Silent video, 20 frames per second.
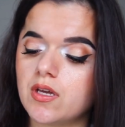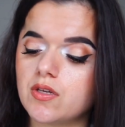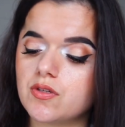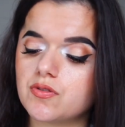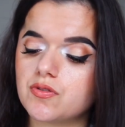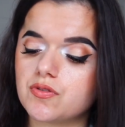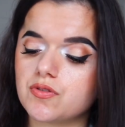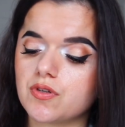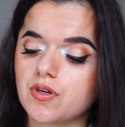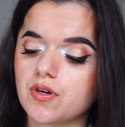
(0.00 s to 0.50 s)

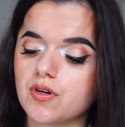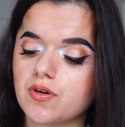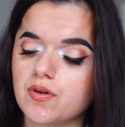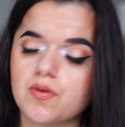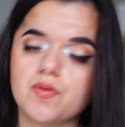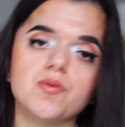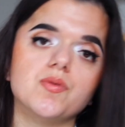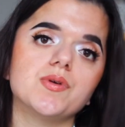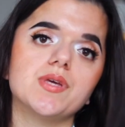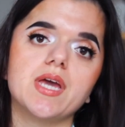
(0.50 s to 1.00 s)

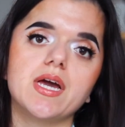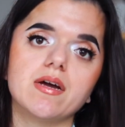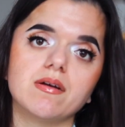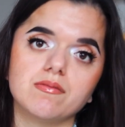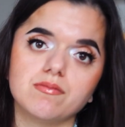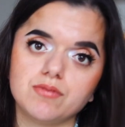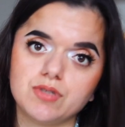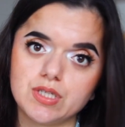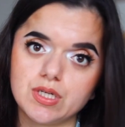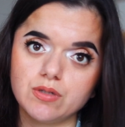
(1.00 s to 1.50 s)
So yeah,
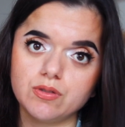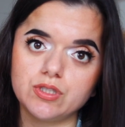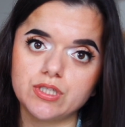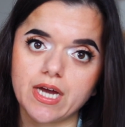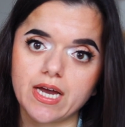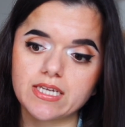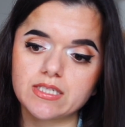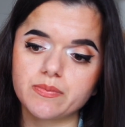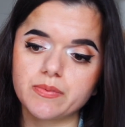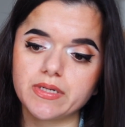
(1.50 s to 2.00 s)
no
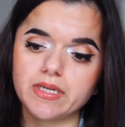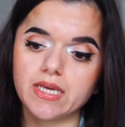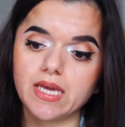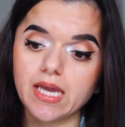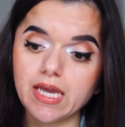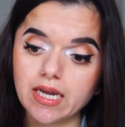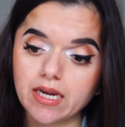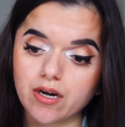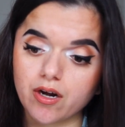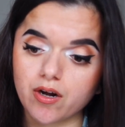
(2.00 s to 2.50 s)
jasmine
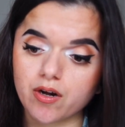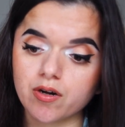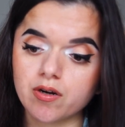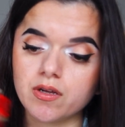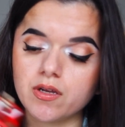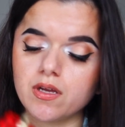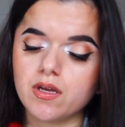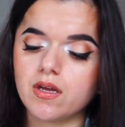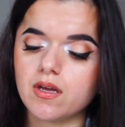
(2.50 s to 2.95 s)
here,